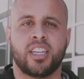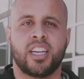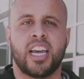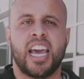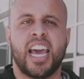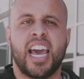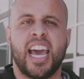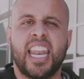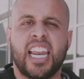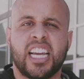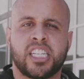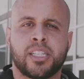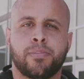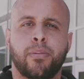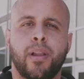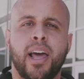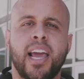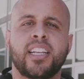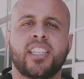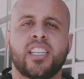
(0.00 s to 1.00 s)
It
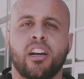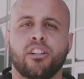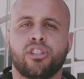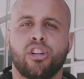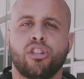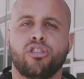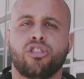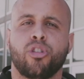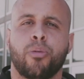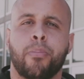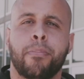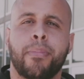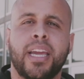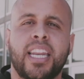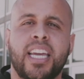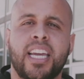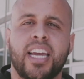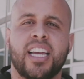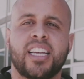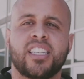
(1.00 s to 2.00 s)
explains how social
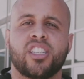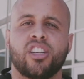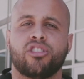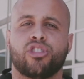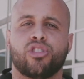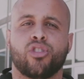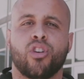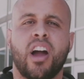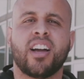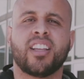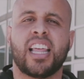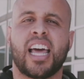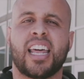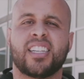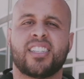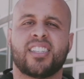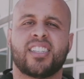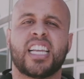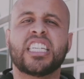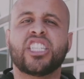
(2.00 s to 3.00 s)
media is a drug that
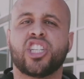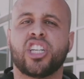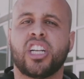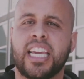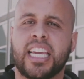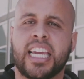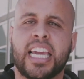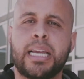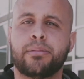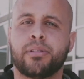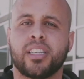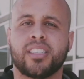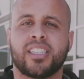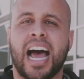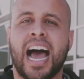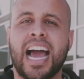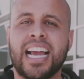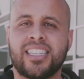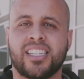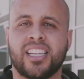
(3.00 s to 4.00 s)
essentially keeps us
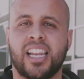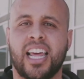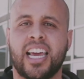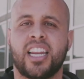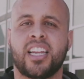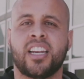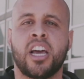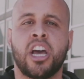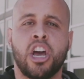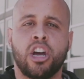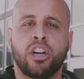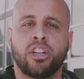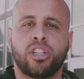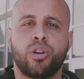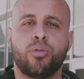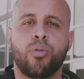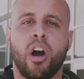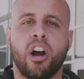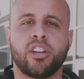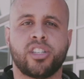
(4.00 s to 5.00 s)
isolated
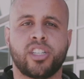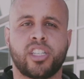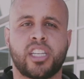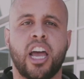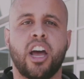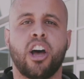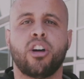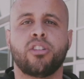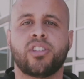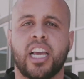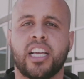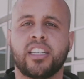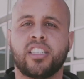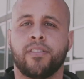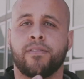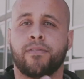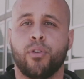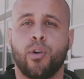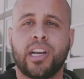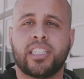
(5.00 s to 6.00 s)
to ourselves and to
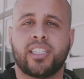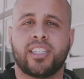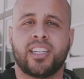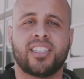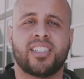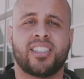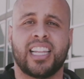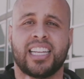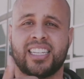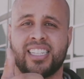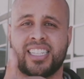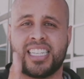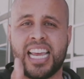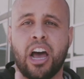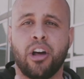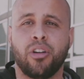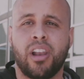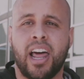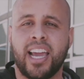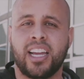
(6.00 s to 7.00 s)
voices that
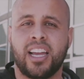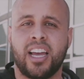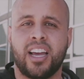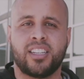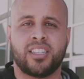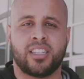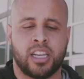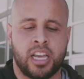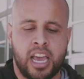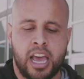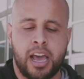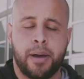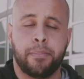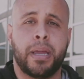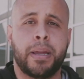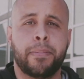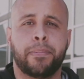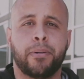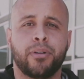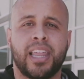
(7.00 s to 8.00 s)
sound like us,
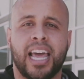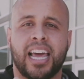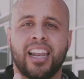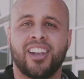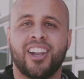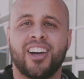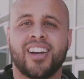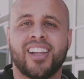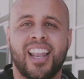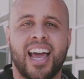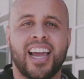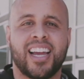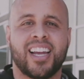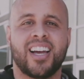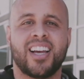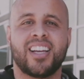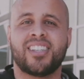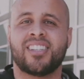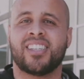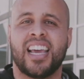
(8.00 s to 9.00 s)
people that look like
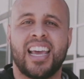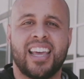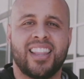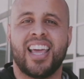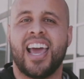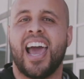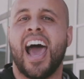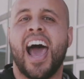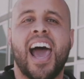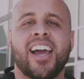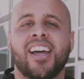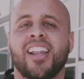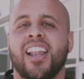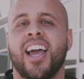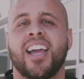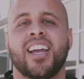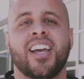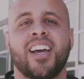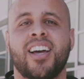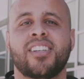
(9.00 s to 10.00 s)
us, that act
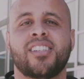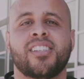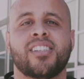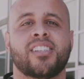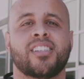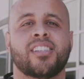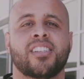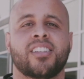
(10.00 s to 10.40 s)
like us.